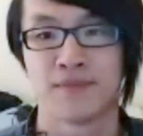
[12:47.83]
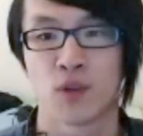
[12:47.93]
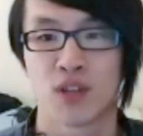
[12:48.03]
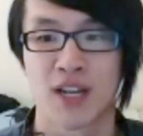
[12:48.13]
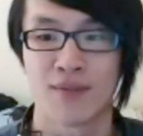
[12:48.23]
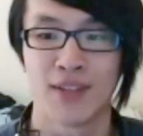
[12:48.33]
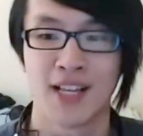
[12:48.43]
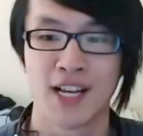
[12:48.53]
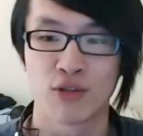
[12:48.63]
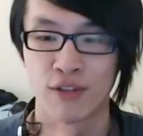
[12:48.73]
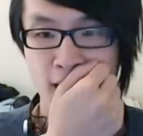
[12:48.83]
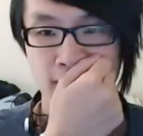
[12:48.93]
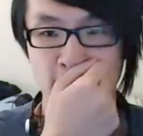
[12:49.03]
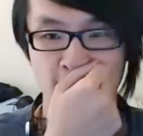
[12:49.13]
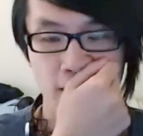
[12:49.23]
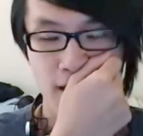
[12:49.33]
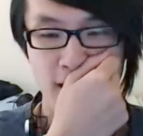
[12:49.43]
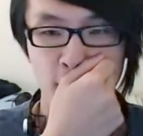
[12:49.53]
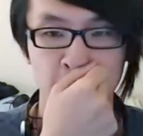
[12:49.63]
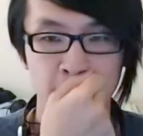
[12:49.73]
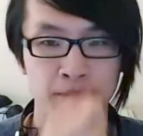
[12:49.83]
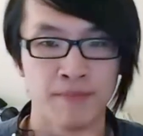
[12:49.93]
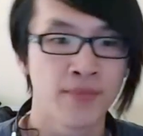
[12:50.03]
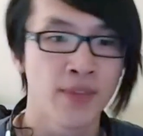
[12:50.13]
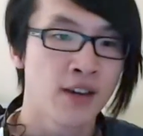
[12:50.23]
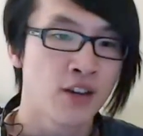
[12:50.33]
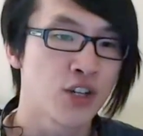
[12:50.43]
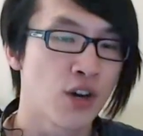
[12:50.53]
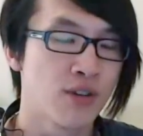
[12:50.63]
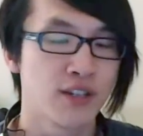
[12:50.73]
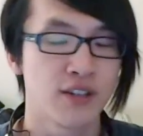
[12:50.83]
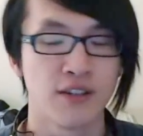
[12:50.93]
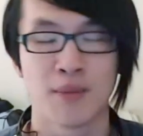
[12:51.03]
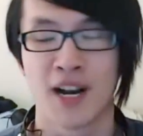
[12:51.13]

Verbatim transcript: which I've lent to a friend. Otherwise, I would show it to you.